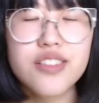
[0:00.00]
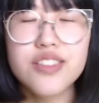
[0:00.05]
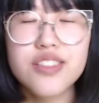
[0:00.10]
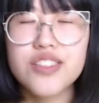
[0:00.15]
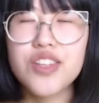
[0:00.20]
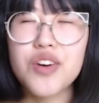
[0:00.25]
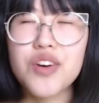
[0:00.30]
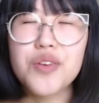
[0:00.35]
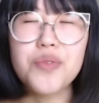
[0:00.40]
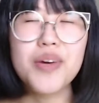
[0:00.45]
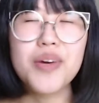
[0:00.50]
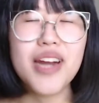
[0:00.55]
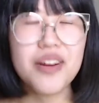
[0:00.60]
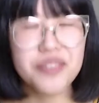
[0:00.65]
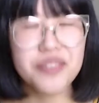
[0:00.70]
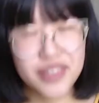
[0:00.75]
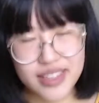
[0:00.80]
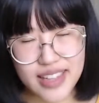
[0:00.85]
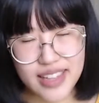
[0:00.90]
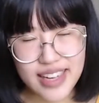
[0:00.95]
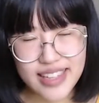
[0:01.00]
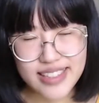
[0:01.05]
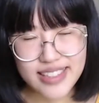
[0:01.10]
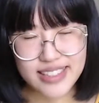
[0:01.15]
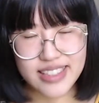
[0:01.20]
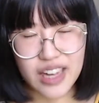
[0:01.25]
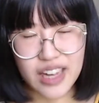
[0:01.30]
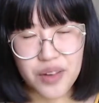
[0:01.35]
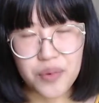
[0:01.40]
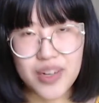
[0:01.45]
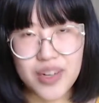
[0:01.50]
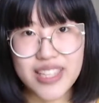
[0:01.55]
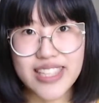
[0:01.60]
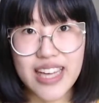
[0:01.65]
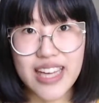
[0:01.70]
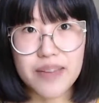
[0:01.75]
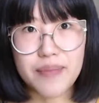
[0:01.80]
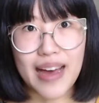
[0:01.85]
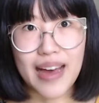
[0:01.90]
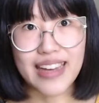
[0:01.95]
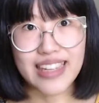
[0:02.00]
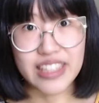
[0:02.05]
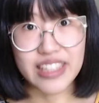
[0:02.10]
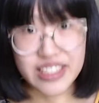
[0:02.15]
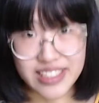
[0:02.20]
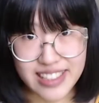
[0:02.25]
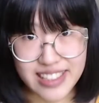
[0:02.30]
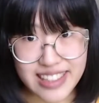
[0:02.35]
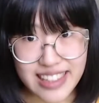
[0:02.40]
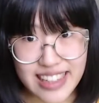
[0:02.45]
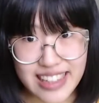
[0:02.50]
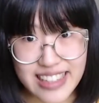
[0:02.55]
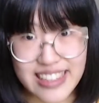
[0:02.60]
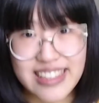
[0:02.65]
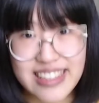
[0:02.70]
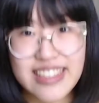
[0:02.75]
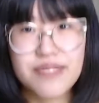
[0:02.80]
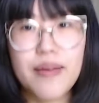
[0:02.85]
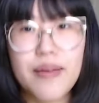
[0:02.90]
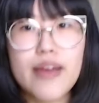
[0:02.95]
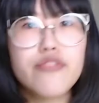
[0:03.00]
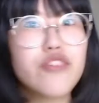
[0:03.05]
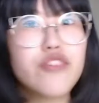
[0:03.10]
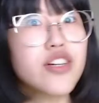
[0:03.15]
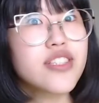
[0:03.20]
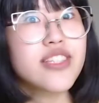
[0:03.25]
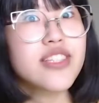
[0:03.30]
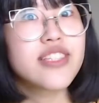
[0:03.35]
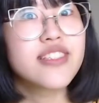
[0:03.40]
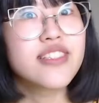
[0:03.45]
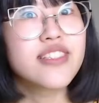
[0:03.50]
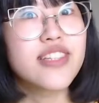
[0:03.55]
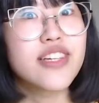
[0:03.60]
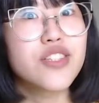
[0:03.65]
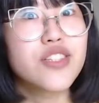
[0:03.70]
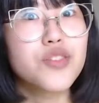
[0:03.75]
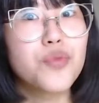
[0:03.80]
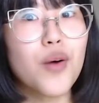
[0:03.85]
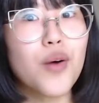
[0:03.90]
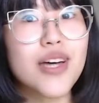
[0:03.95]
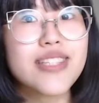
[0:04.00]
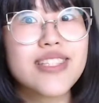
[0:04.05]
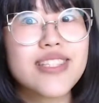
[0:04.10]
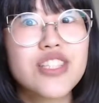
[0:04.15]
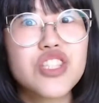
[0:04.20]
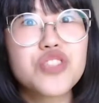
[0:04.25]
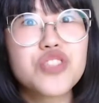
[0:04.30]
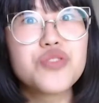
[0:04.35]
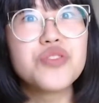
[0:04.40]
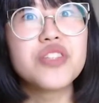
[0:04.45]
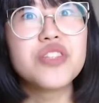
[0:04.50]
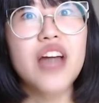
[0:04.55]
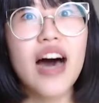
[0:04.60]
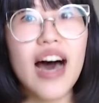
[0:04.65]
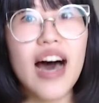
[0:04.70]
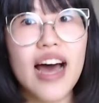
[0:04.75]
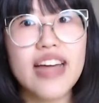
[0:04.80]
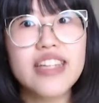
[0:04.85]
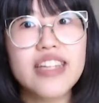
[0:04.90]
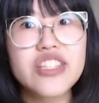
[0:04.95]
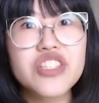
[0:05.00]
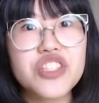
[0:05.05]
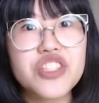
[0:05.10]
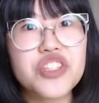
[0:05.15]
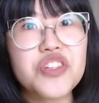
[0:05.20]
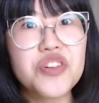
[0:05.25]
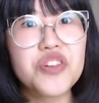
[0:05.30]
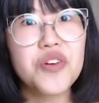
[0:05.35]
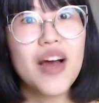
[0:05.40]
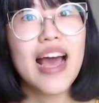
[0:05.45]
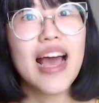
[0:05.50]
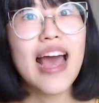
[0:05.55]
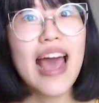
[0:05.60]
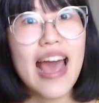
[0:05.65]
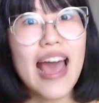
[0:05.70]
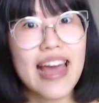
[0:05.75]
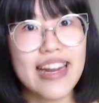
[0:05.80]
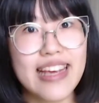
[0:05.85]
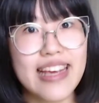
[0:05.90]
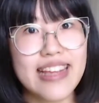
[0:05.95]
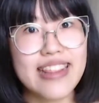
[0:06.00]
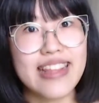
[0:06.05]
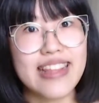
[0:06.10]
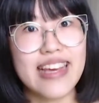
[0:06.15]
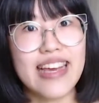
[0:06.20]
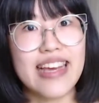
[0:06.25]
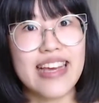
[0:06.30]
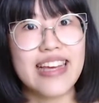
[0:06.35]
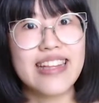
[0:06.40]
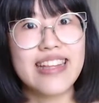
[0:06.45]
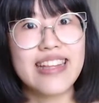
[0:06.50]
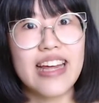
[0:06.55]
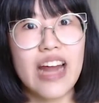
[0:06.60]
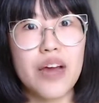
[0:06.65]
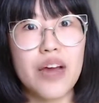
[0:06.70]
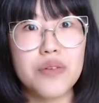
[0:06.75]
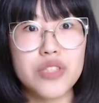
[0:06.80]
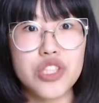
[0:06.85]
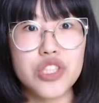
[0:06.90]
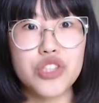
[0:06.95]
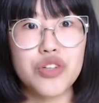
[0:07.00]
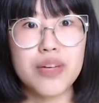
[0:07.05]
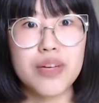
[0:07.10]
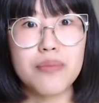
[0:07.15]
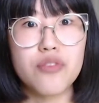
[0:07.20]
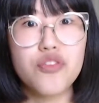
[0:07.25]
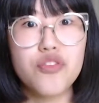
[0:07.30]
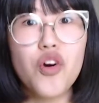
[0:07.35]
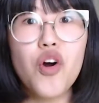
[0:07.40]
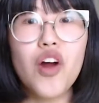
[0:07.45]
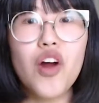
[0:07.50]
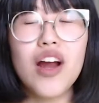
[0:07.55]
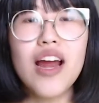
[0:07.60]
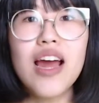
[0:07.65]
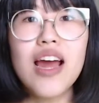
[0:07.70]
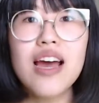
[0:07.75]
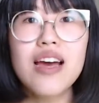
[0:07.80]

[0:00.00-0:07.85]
So when I realized I wanted to get back into things, my first instinct was to not do anything that I was doing before,